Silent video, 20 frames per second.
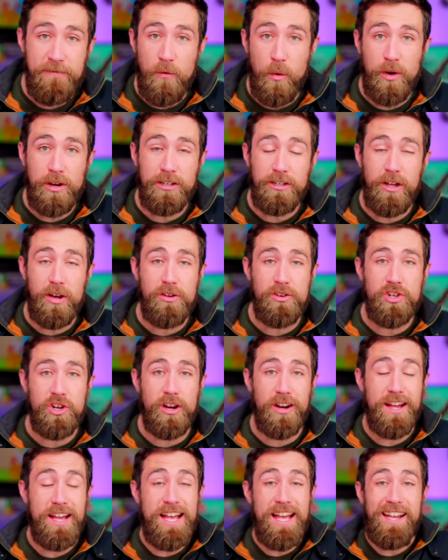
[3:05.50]

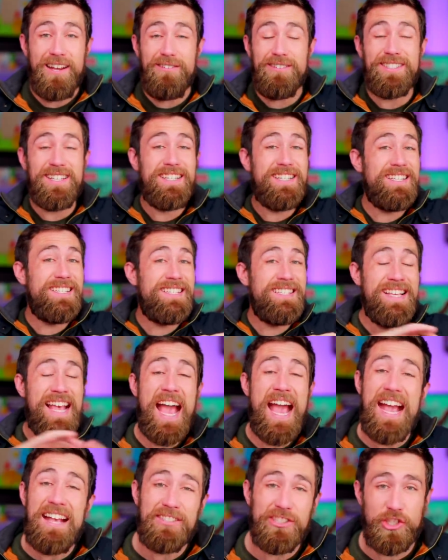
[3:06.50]
foreclosure. It was a
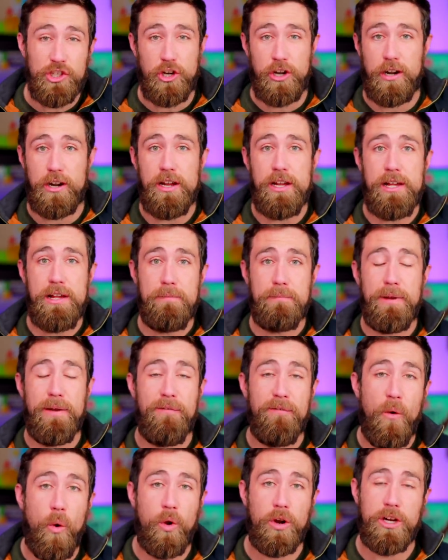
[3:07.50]
disaster
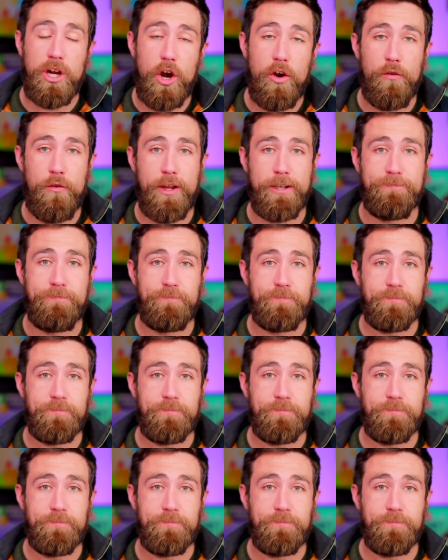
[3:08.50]
before COVID.